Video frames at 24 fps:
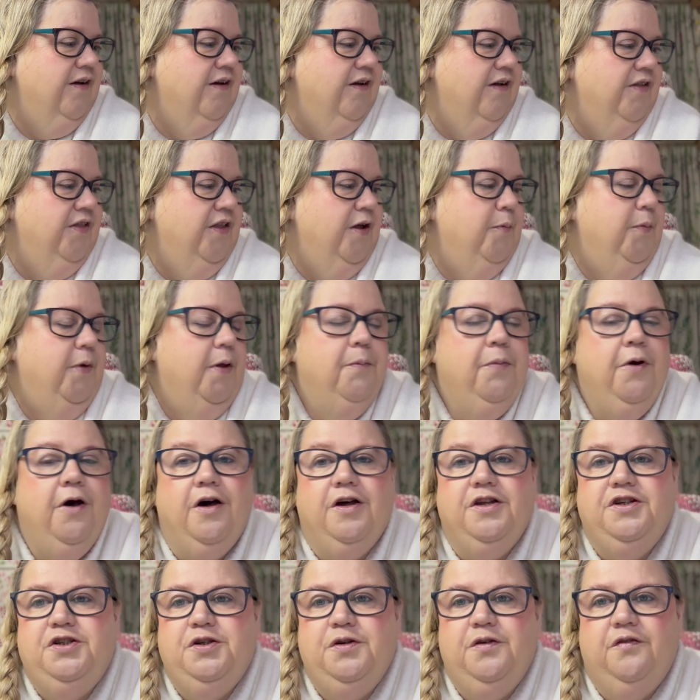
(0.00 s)
There'll be a
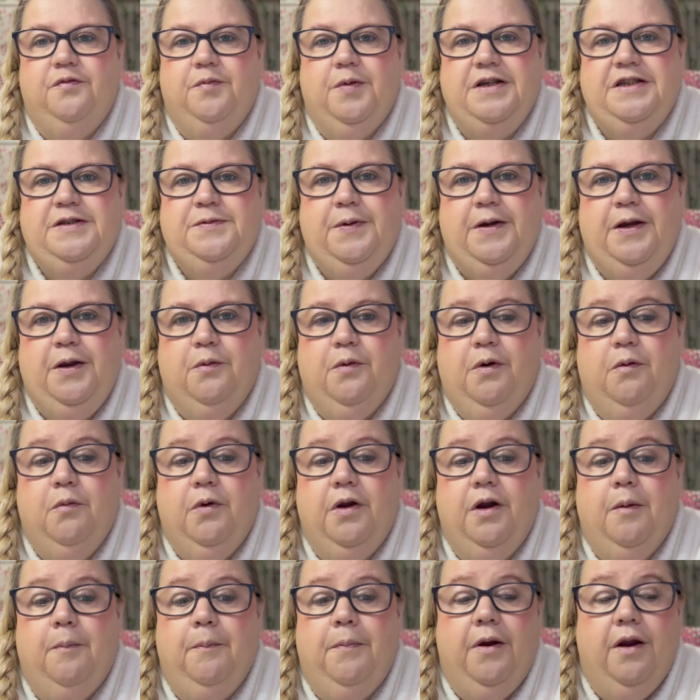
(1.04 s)
part 2 of my spinning one
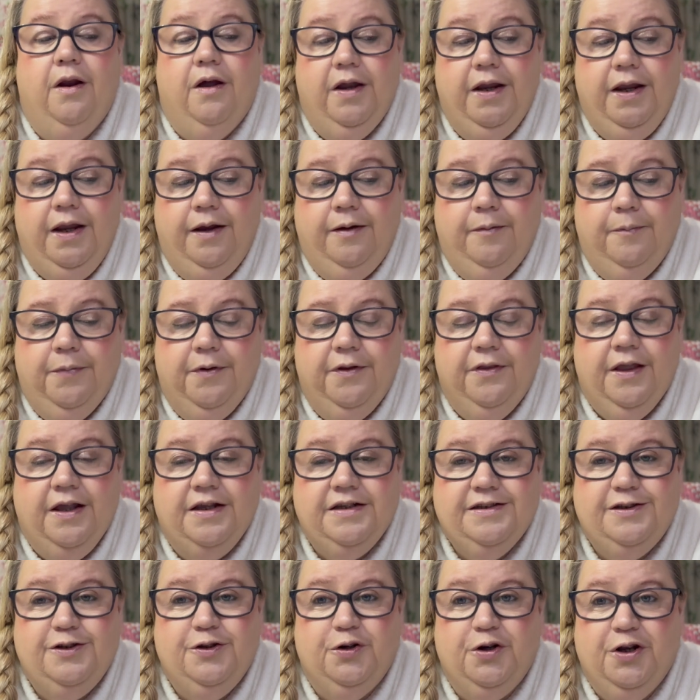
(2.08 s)
when I'm plying, but
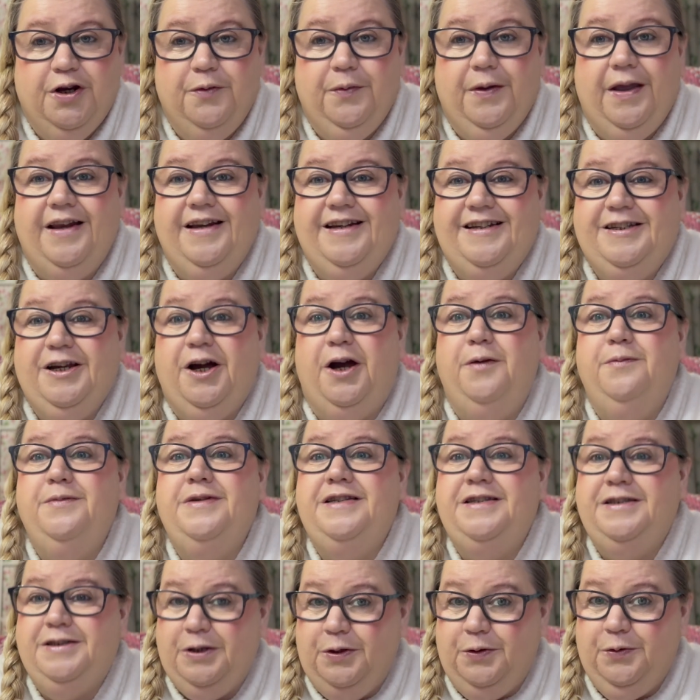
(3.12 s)
that's not going to be any time
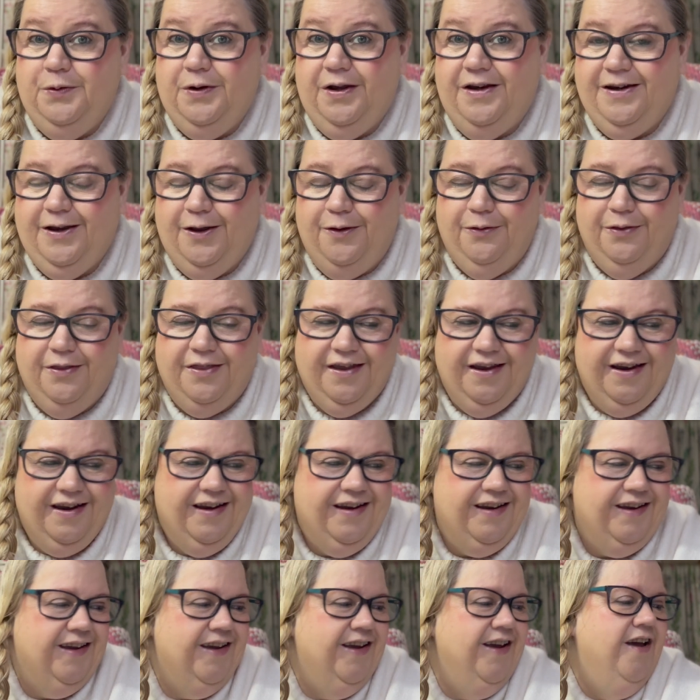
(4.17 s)
soon, I don't
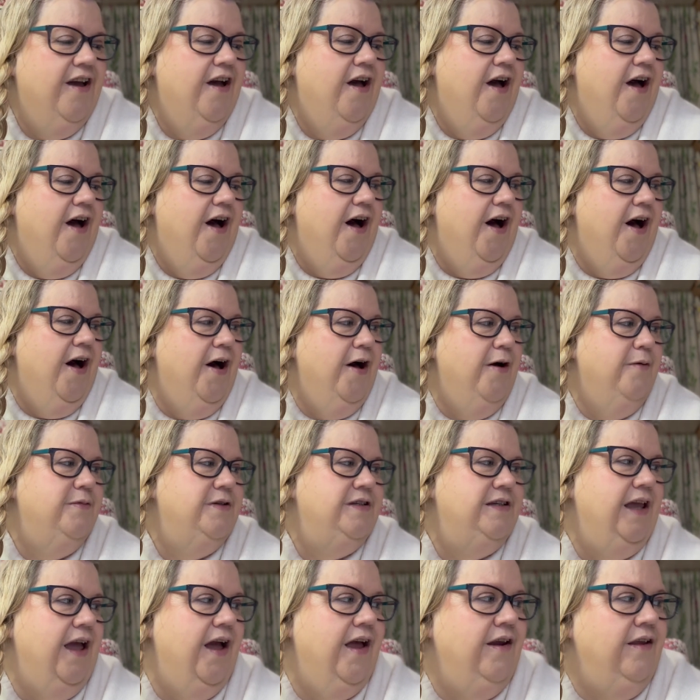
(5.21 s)
think. So
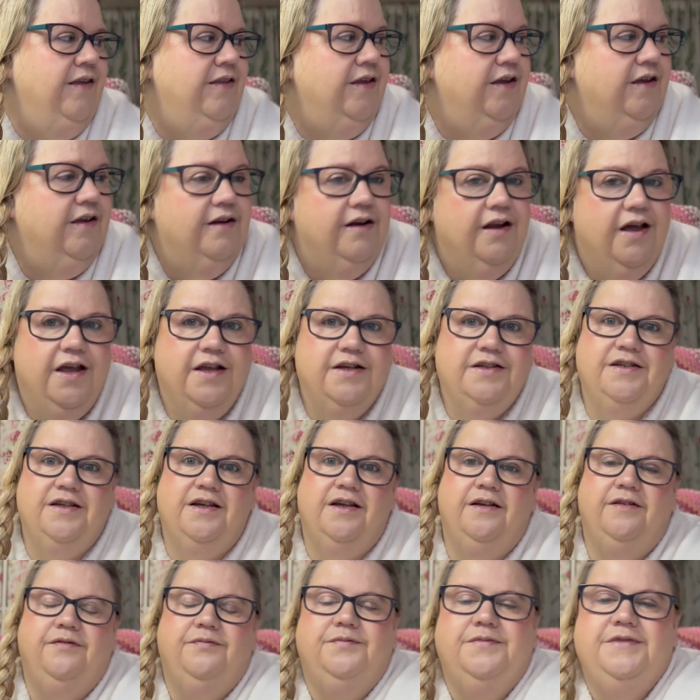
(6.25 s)
yeah, anything you'd like
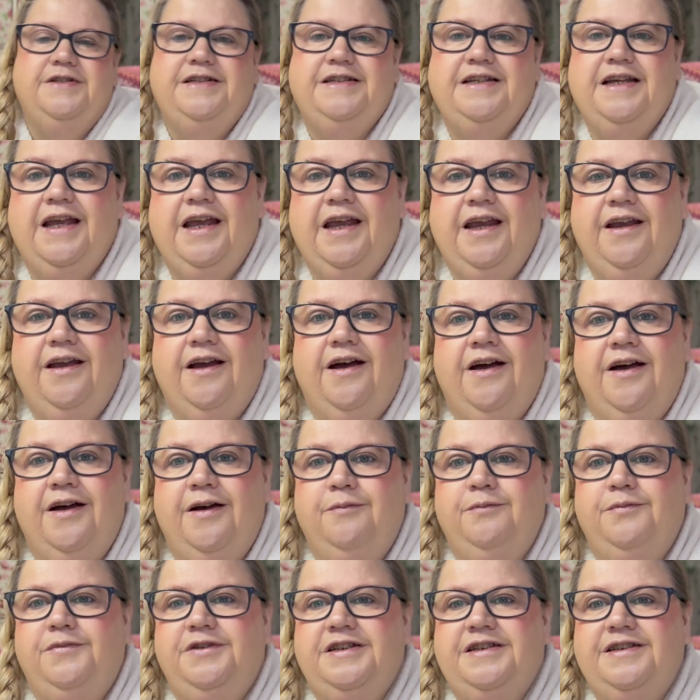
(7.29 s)
to see,
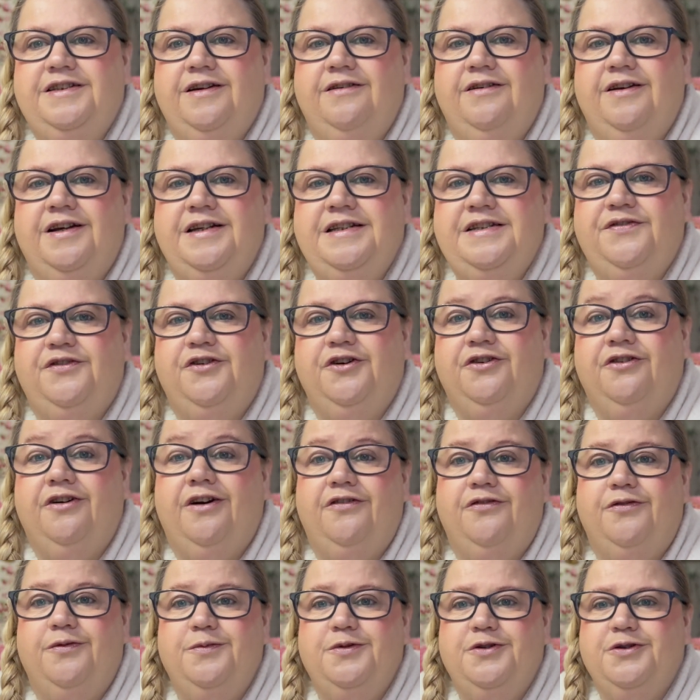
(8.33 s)
just don't ask for a
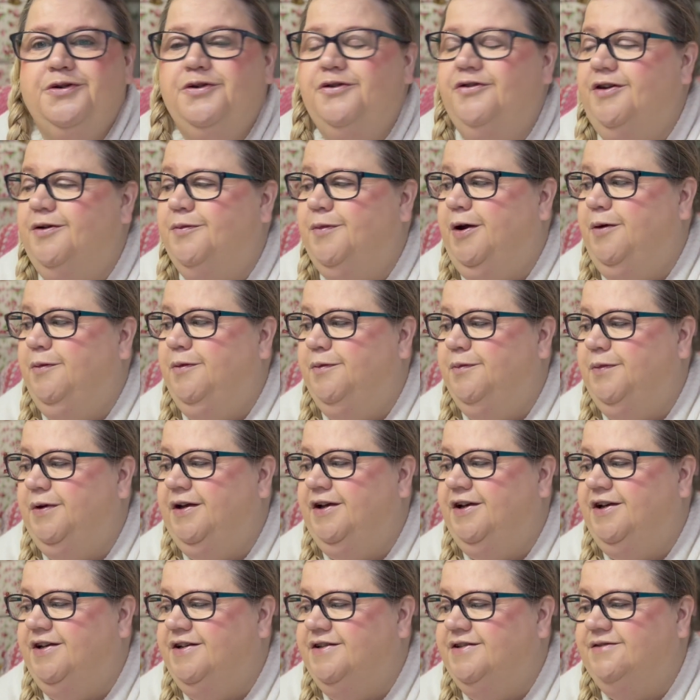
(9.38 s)
craft room tour at the moment,
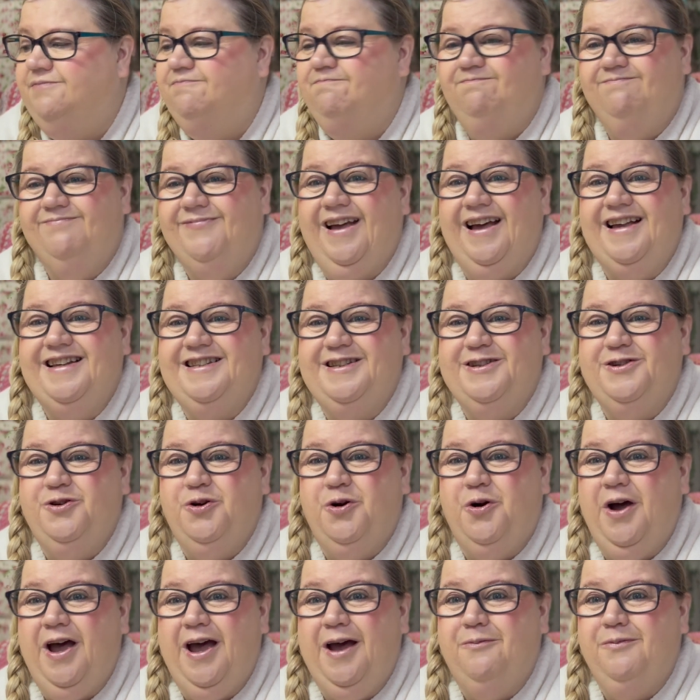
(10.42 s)
because that's
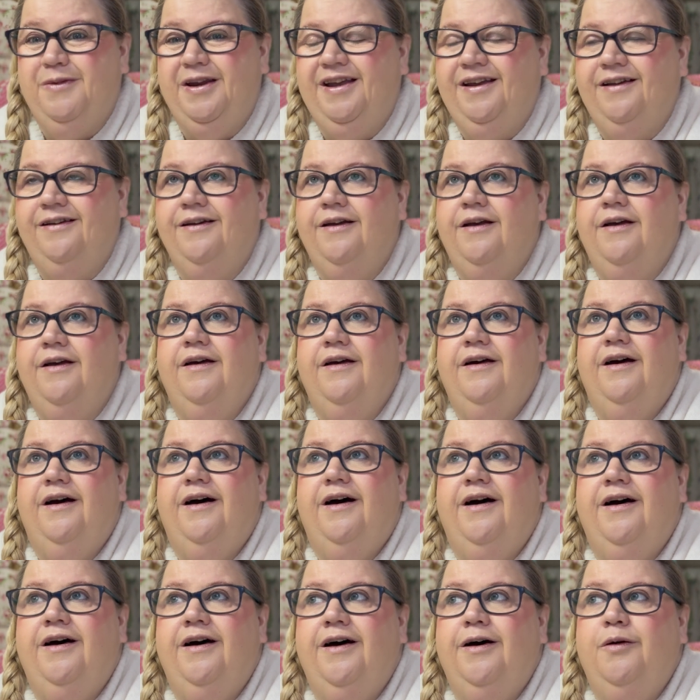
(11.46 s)
not happening.
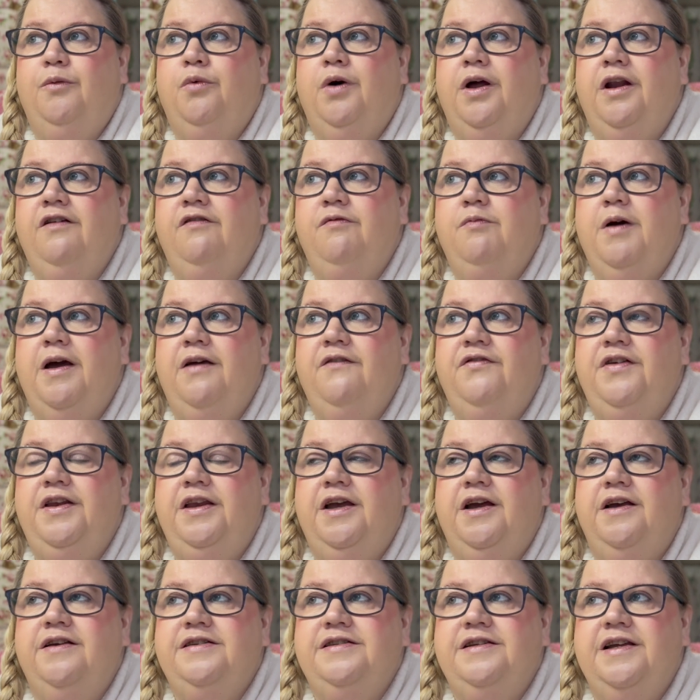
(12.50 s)
One of my
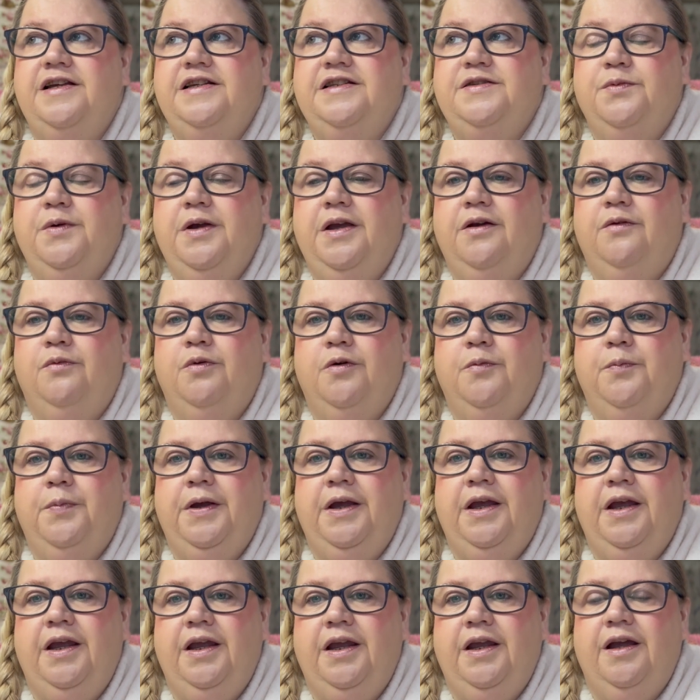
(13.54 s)
videos next week will
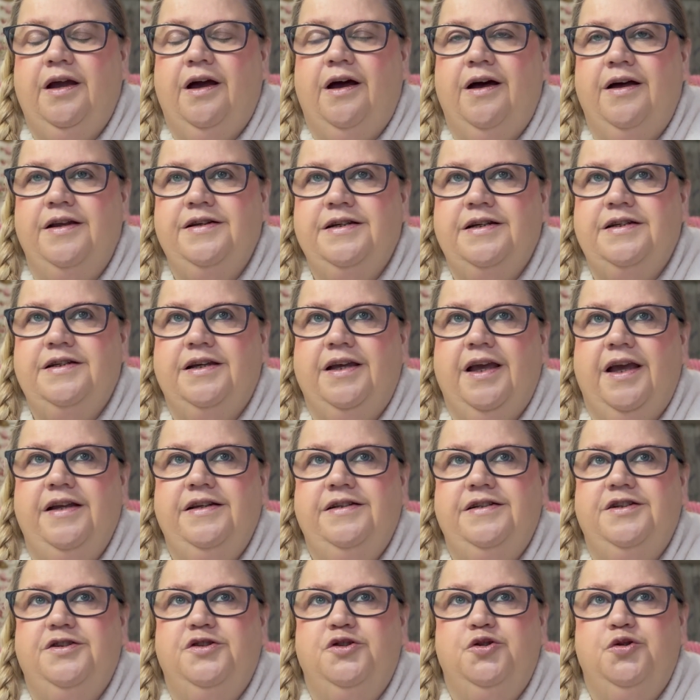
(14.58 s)
be
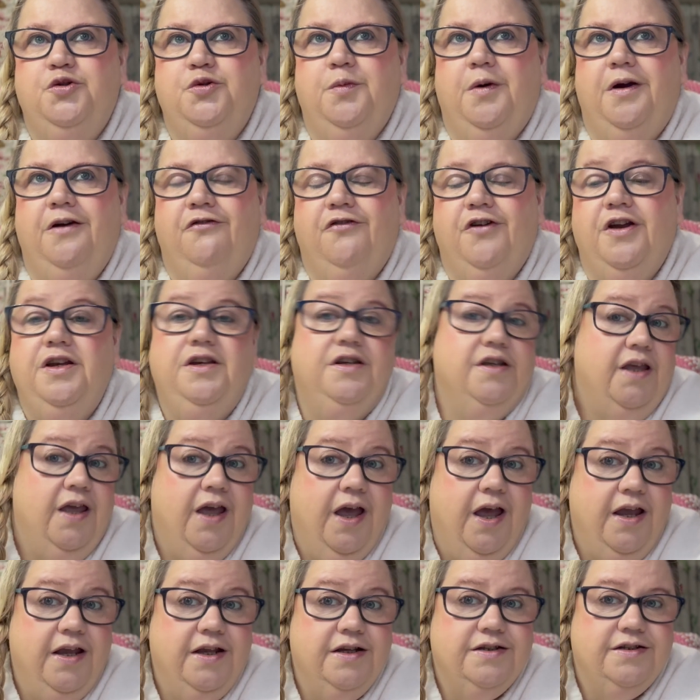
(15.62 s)
dedicated to my friend
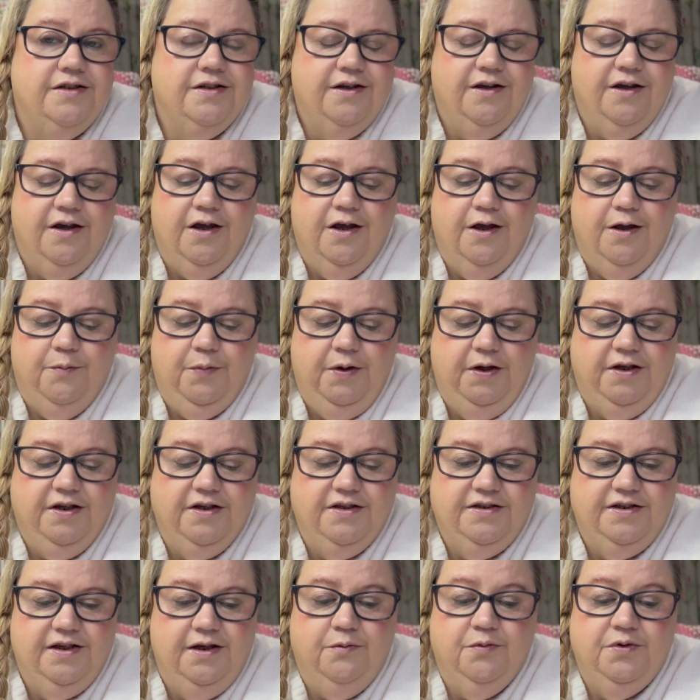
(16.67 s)
Kate,
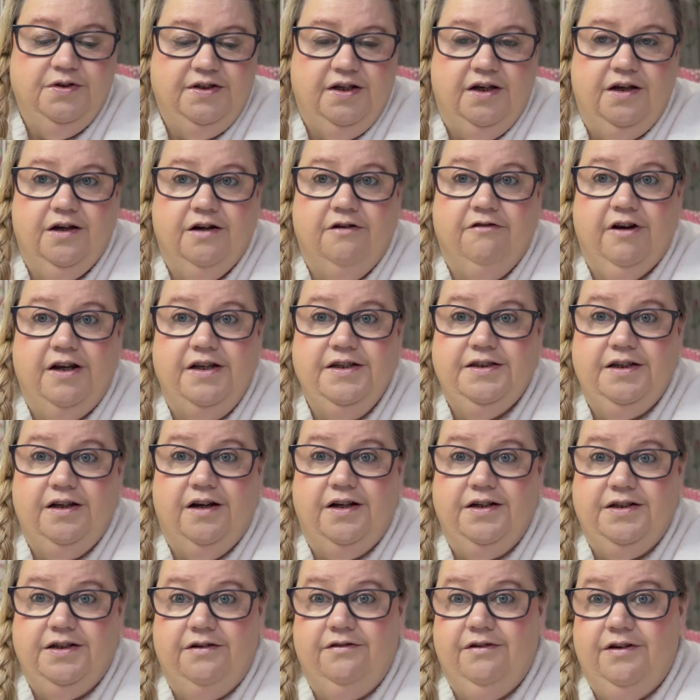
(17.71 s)
because it was her crazy
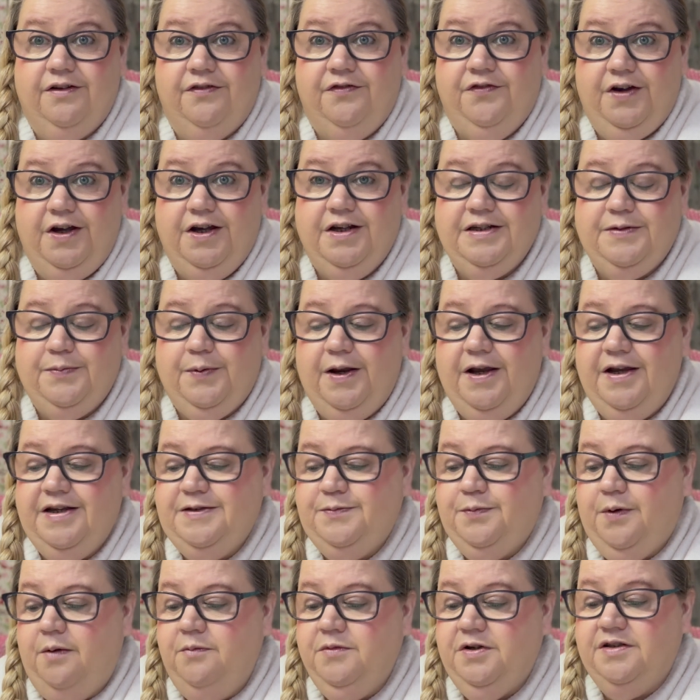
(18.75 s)
idea in the first place,
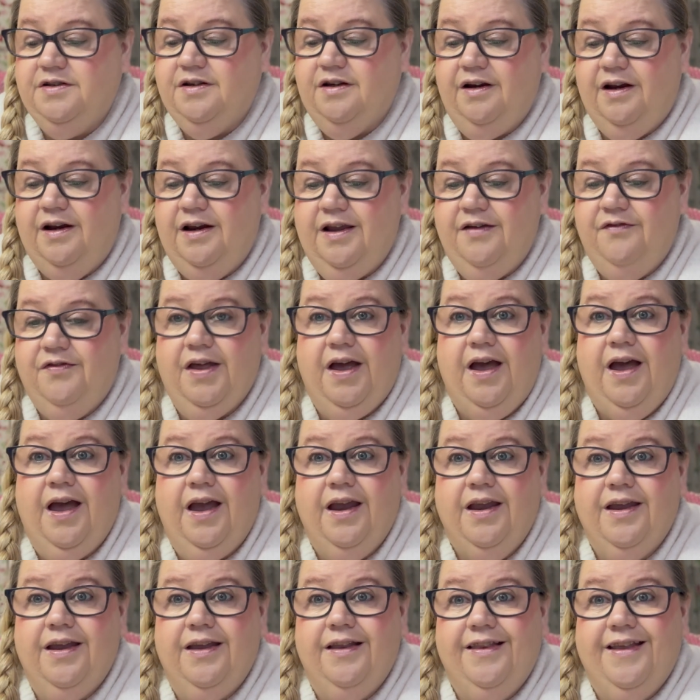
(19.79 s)
but I'm just going to leave that
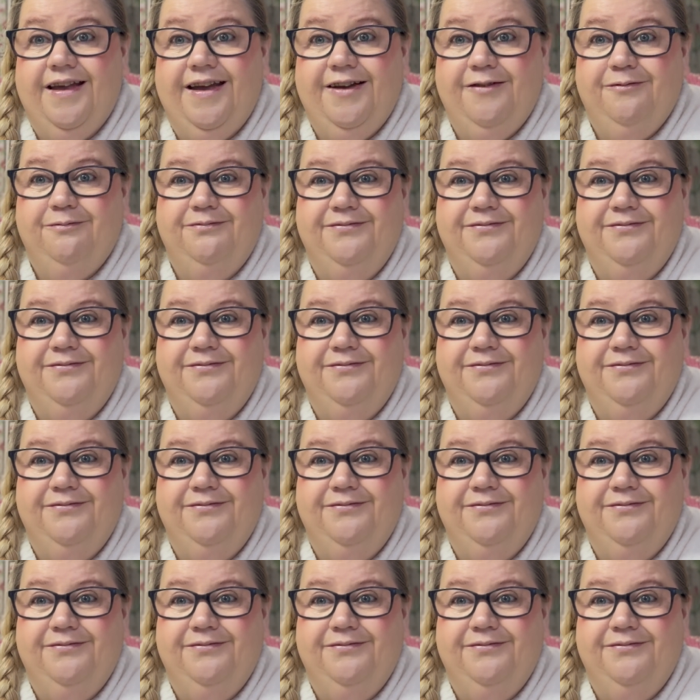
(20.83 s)
hanging there.